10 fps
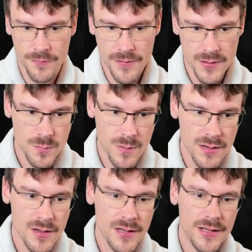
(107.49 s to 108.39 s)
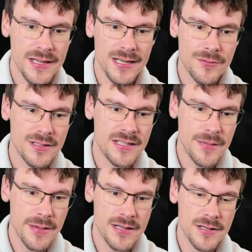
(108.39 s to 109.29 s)
First one, increased
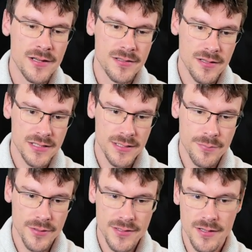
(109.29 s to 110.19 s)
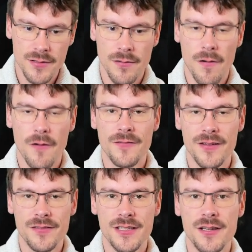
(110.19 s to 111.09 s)
damage 30% or
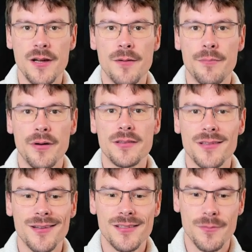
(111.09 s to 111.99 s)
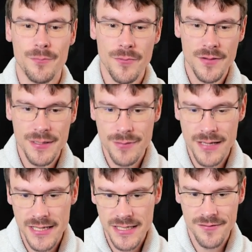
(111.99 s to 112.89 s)
50%
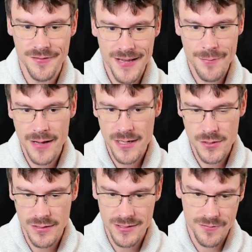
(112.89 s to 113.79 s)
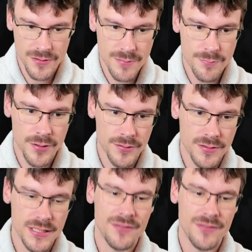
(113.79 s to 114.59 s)
multiplicative damage, so it's very important.